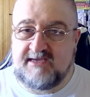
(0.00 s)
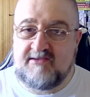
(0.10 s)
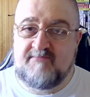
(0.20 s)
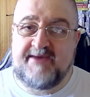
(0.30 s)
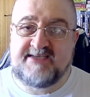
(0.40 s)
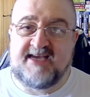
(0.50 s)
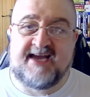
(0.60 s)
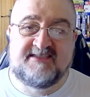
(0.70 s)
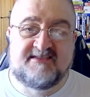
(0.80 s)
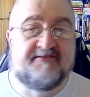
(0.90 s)
basically
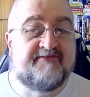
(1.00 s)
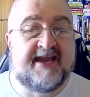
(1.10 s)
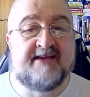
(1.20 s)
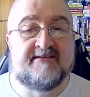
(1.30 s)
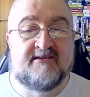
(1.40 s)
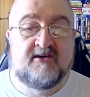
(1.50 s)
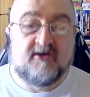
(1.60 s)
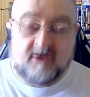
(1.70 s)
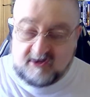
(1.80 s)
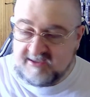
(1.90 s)
has to defend
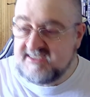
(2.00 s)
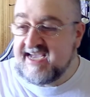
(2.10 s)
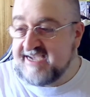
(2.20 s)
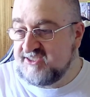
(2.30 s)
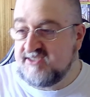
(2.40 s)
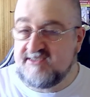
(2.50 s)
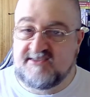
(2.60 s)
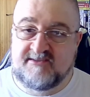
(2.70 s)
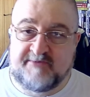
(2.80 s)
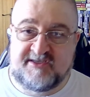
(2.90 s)
all his
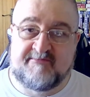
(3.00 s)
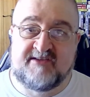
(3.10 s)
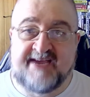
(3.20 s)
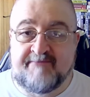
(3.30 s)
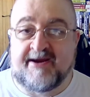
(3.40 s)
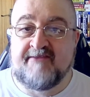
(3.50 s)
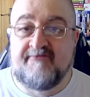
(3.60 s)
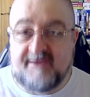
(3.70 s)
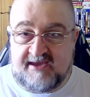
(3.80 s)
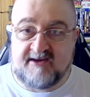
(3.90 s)
actions which have been led by
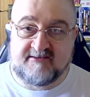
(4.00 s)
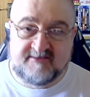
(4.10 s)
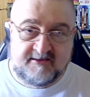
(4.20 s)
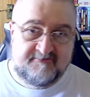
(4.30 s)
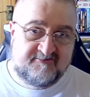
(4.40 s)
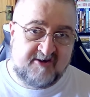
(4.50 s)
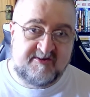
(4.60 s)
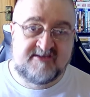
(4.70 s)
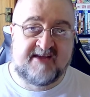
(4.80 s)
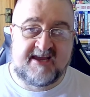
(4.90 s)
fear throughout
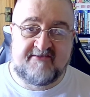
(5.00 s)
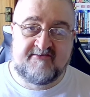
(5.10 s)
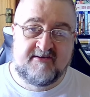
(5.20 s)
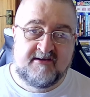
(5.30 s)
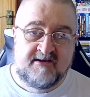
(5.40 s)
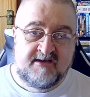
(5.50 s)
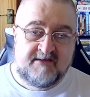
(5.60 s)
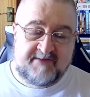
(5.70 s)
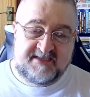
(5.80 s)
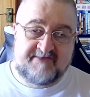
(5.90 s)
his life.
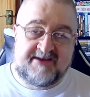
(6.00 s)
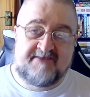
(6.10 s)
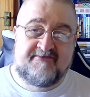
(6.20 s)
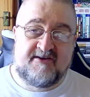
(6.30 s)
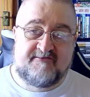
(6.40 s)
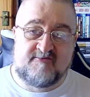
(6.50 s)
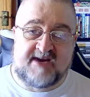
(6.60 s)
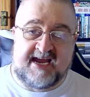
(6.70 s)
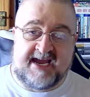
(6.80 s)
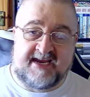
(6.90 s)
He's a very fearful
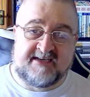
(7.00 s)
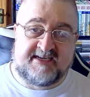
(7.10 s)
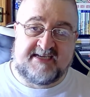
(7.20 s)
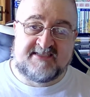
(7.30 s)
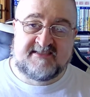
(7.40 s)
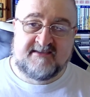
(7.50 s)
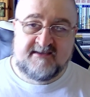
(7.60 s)
guy, and he's